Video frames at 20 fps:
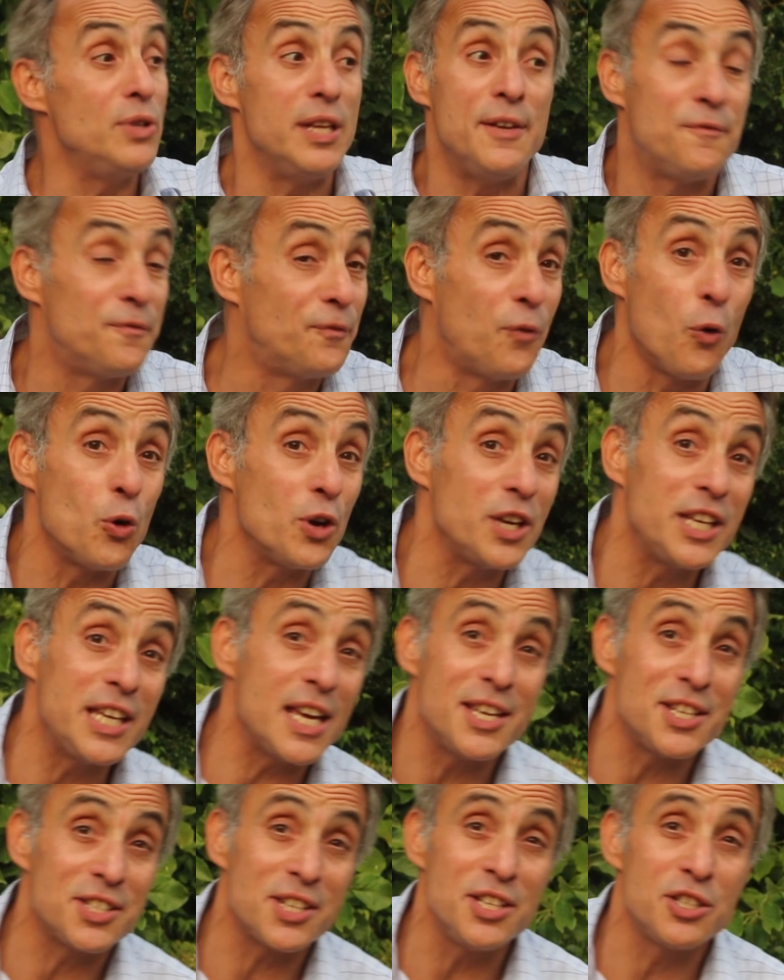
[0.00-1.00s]
4
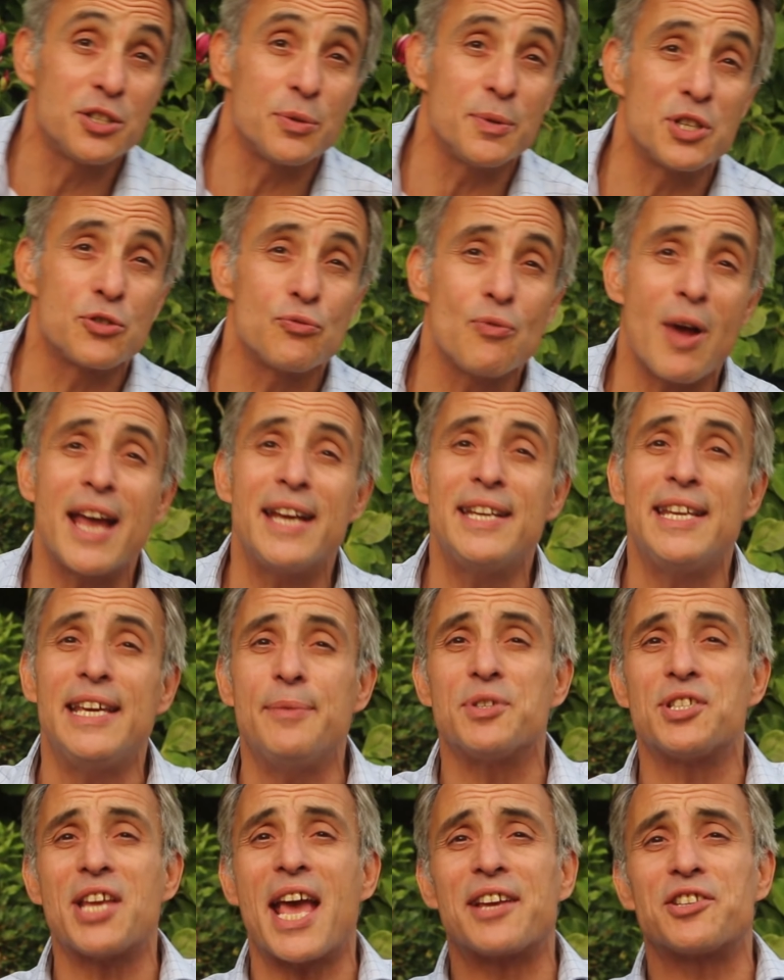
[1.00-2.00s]
years into his reign, he
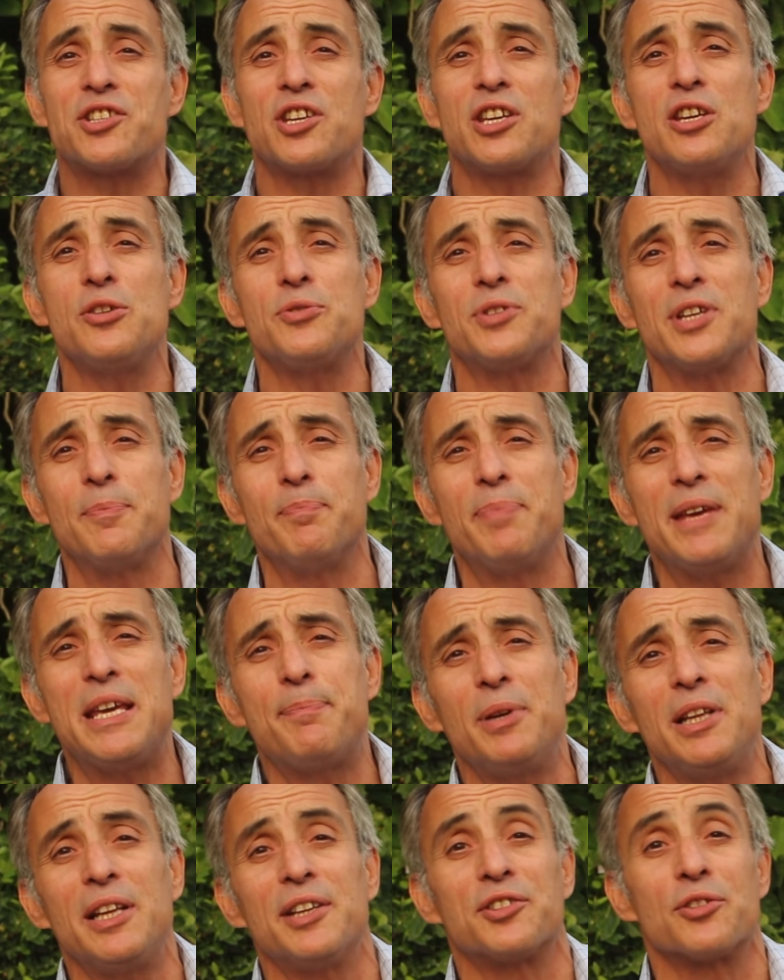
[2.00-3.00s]
was executing
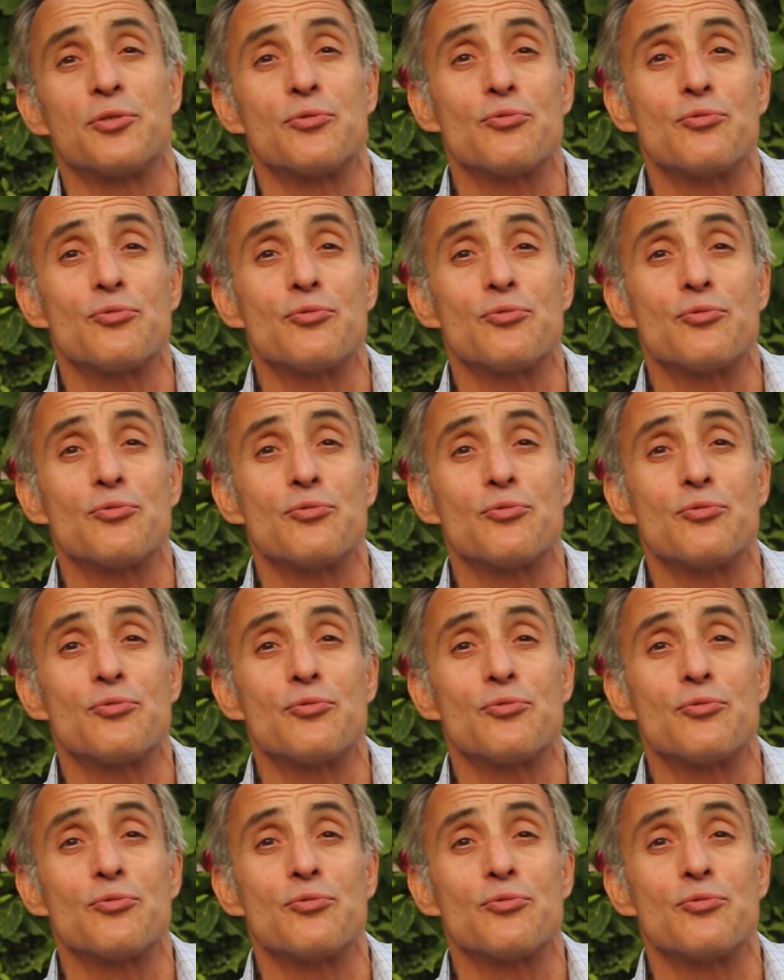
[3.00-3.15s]
people at a